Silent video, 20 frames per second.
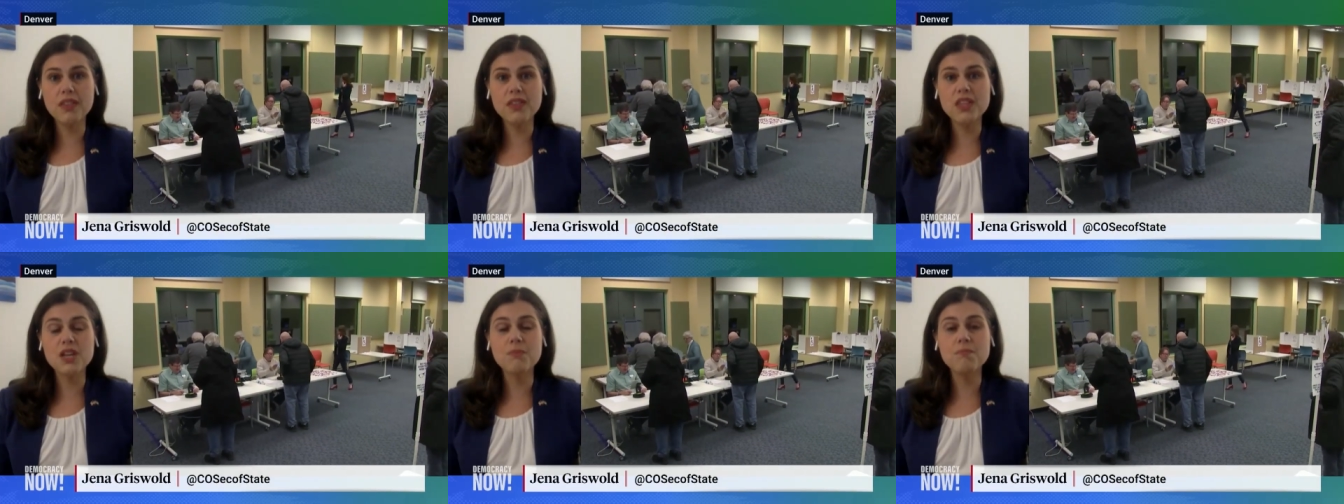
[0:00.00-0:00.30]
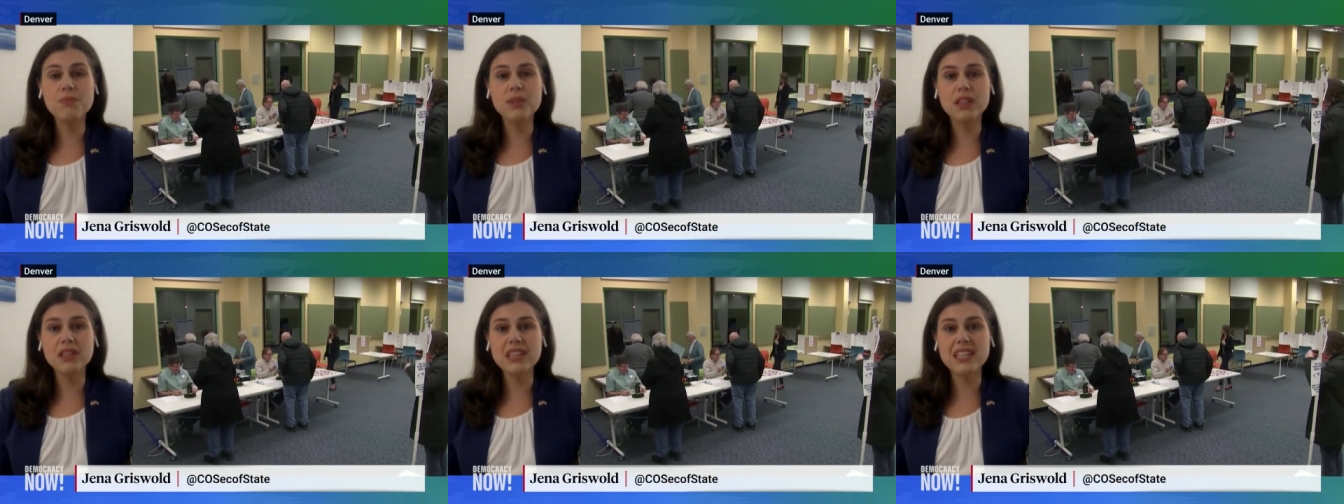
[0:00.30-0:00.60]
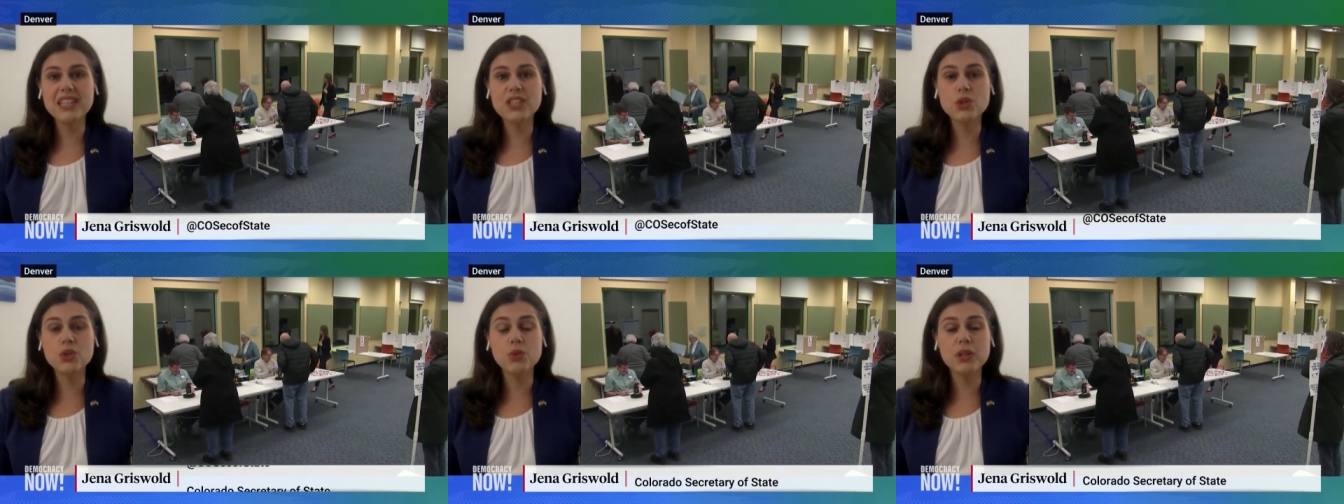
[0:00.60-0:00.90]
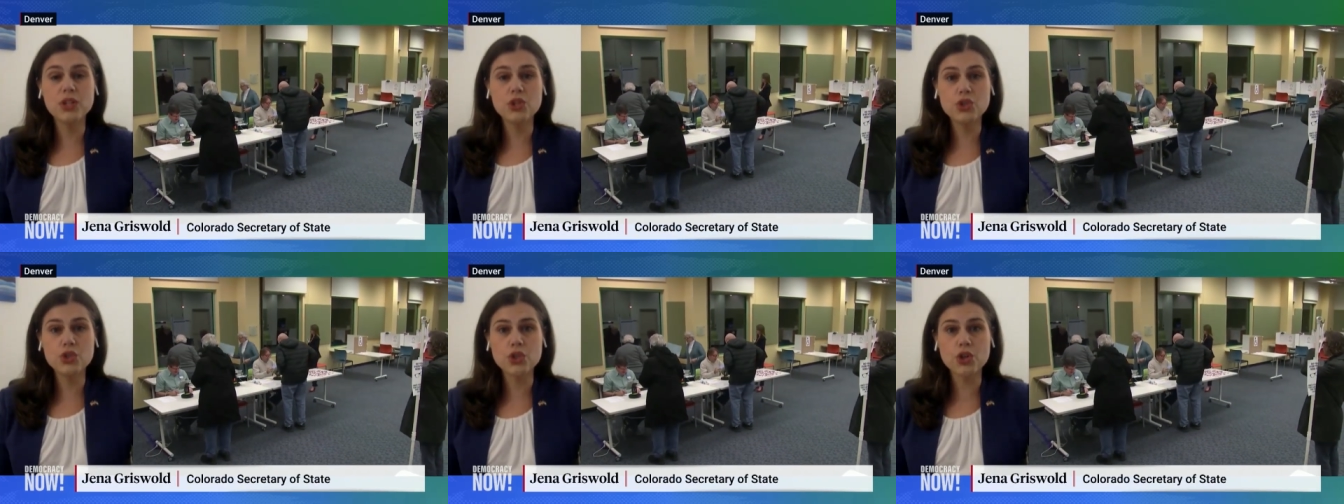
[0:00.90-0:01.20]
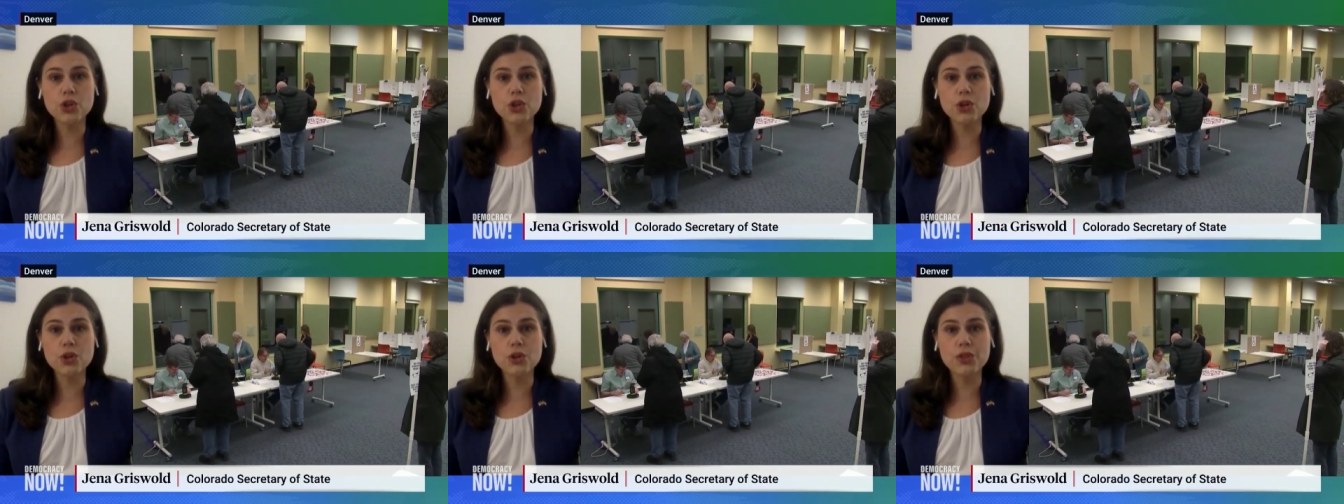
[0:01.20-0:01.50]
the ability to
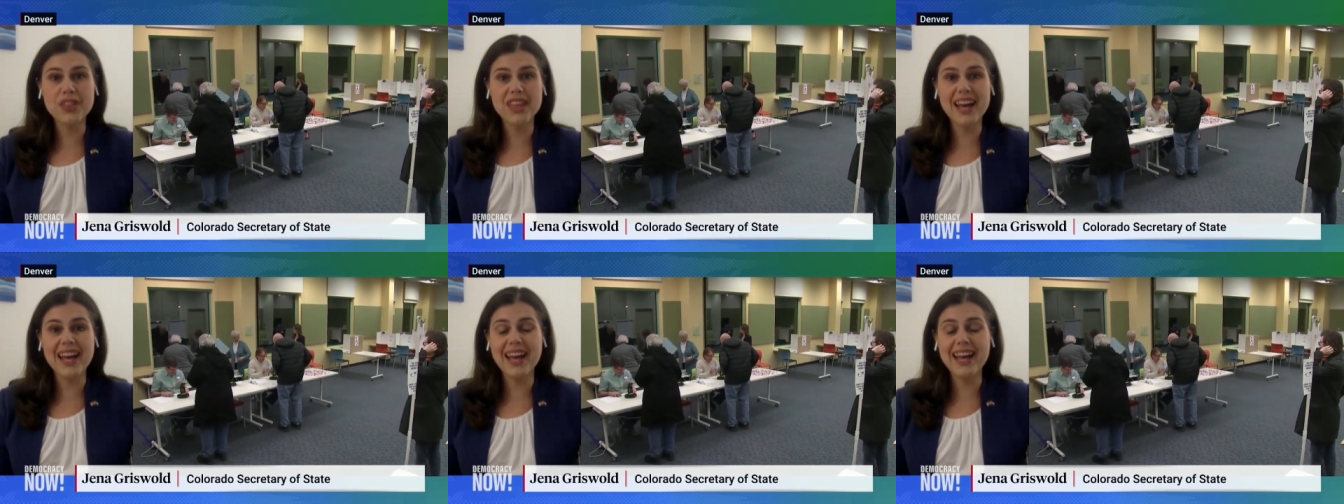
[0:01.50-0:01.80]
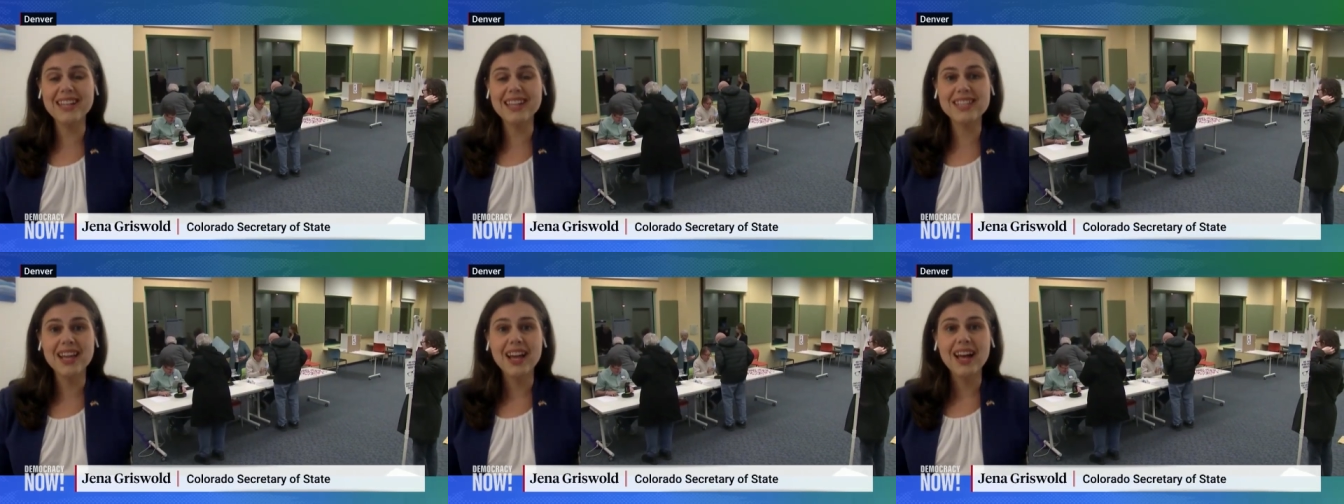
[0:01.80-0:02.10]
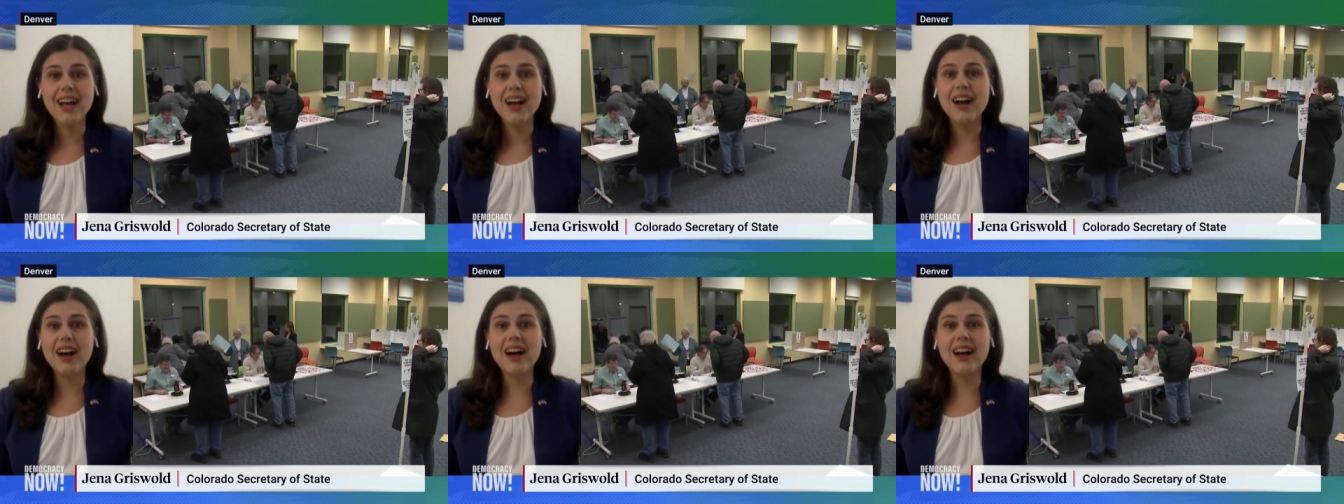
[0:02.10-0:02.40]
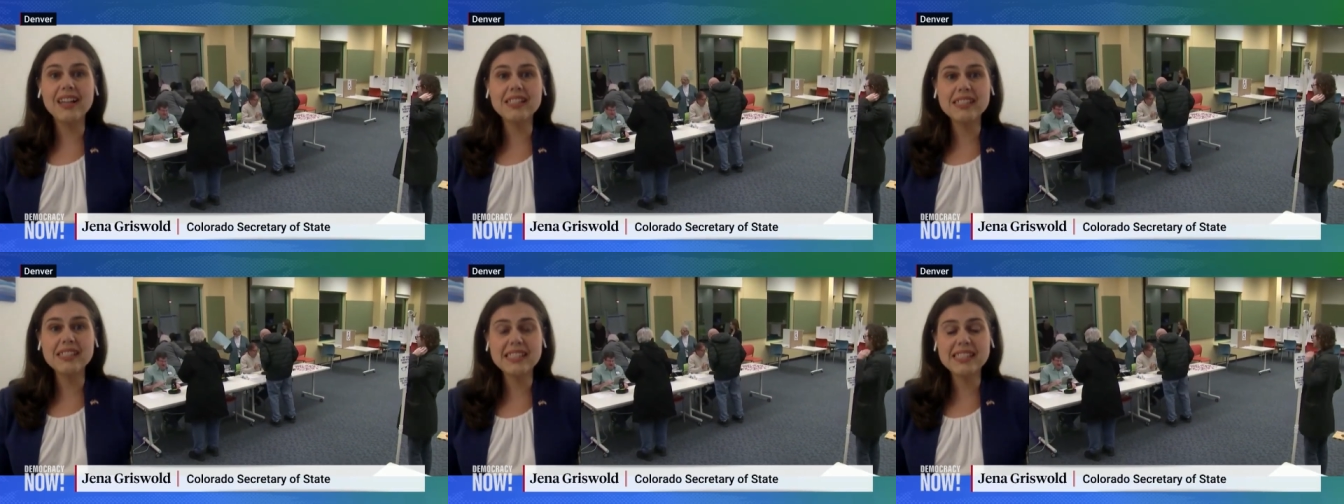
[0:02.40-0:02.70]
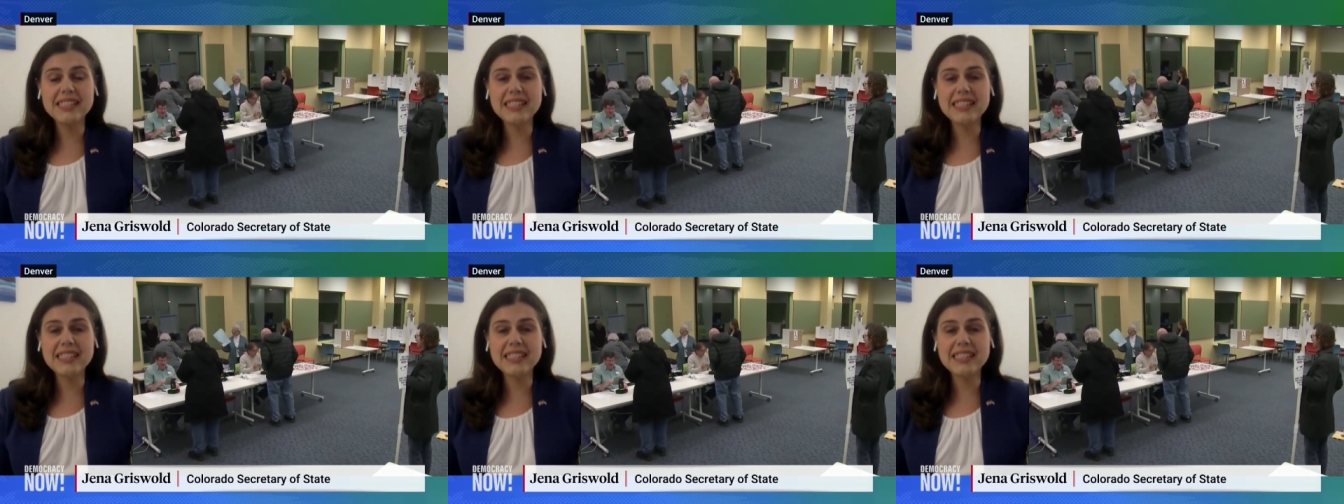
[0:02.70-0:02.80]
ensure that uh, a